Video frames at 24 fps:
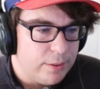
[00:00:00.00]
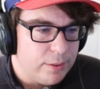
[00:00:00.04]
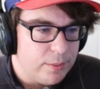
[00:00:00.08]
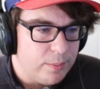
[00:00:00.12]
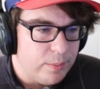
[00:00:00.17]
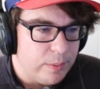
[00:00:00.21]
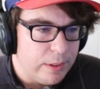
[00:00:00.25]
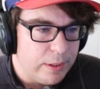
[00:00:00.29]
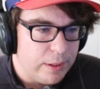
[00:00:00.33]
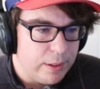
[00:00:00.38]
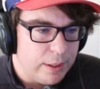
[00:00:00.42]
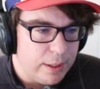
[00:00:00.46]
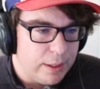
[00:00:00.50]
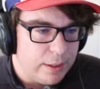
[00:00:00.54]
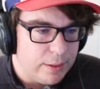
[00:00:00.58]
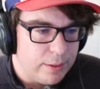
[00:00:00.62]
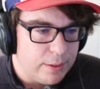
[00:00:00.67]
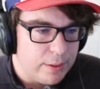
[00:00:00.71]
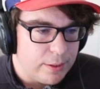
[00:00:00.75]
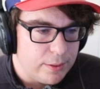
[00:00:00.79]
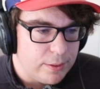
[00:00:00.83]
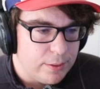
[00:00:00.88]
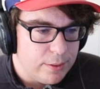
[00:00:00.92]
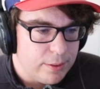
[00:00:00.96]
but it
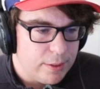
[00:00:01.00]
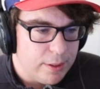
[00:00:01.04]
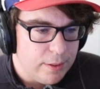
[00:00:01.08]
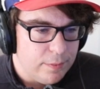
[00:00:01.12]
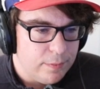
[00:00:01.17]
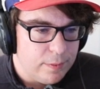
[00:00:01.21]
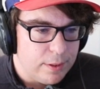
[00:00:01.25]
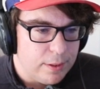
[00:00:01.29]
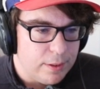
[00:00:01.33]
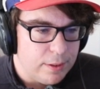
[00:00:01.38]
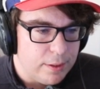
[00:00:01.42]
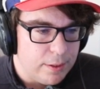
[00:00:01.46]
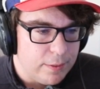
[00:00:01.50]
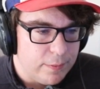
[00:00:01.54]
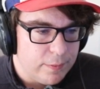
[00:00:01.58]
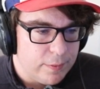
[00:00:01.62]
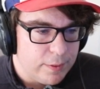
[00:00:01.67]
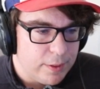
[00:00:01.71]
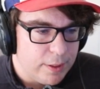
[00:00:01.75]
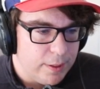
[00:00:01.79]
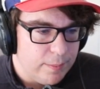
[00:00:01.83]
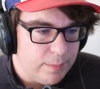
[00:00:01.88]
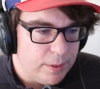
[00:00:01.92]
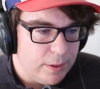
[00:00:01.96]
doesn't save enough
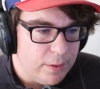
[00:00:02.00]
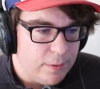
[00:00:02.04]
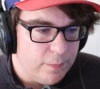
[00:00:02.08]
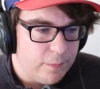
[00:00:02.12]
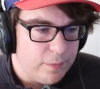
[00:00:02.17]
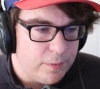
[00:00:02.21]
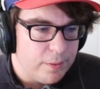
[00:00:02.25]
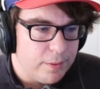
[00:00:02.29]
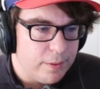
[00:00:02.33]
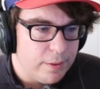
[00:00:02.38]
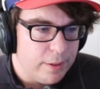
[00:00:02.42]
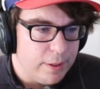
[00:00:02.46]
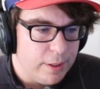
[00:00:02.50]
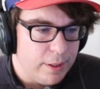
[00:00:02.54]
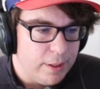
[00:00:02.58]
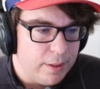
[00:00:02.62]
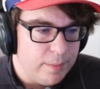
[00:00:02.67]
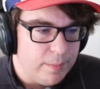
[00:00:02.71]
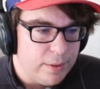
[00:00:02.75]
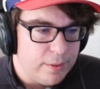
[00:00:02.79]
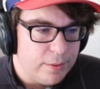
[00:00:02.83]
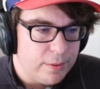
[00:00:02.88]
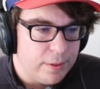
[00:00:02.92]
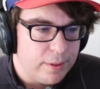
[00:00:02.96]
time to go for in a
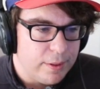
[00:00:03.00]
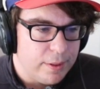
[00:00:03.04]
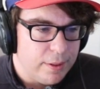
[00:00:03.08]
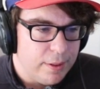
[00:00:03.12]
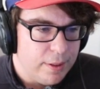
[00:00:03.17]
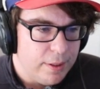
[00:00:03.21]
marathon.